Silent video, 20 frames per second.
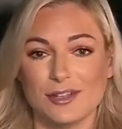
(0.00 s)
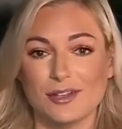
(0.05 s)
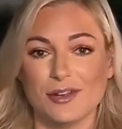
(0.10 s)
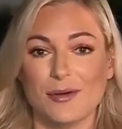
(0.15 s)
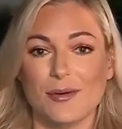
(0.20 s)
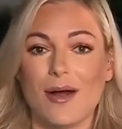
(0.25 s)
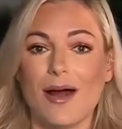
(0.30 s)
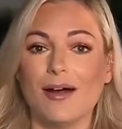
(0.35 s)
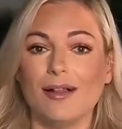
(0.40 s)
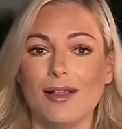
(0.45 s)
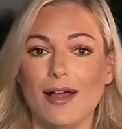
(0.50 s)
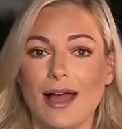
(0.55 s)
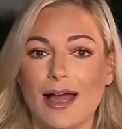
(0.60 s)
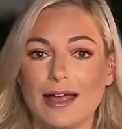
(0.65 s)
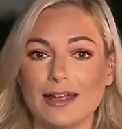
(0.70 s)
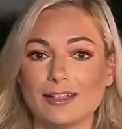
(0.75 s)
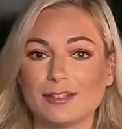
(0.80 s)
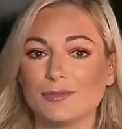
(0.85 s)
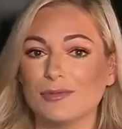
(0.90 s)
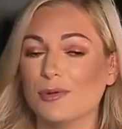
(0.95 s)
so you know all
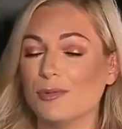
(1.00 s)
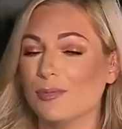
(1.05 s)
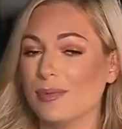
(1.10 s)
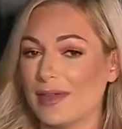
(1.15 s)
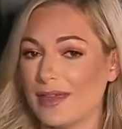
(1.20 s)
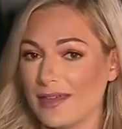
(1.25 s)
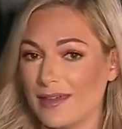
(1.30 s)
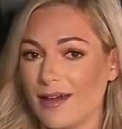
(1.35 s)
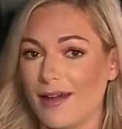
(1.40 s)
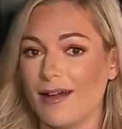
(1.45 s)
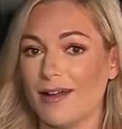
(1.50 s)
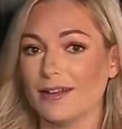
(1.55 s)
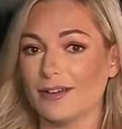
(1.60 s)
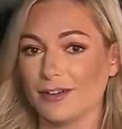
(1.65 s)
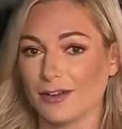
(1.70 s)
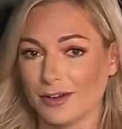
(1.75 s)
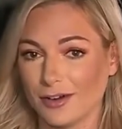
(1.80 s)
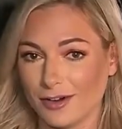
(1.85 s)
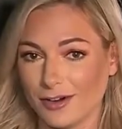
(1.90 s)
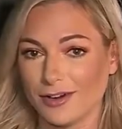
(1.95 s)
eyes will be
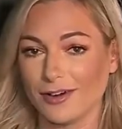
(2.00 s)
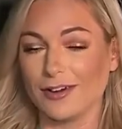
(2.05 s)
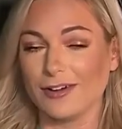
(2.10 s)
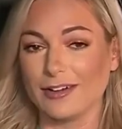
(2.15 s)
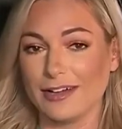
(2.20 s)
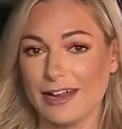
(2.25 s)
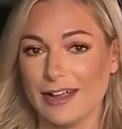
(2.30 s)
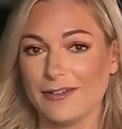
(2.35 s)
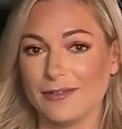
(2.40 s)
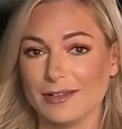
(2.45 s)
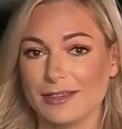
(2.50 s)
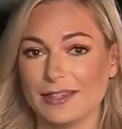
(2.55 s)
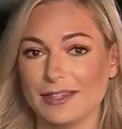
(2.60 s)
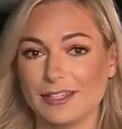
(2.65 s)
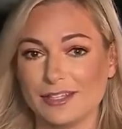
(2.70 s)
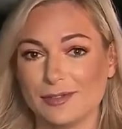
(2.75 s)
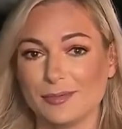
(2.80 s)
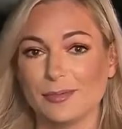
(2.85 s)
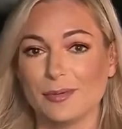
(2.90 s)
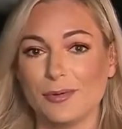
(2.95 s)
on her now
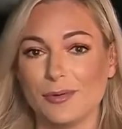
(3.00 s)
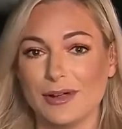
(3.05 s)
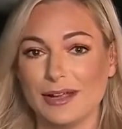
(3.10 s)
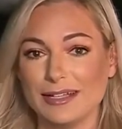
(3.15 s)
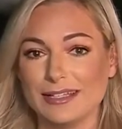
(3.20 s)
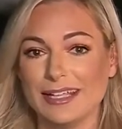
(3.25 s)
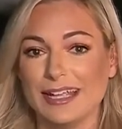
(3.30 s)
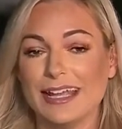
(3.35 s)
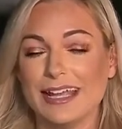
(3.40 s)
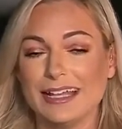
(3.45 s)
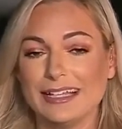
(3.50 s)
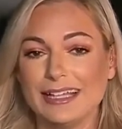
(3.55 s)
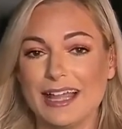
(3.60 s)
at this point.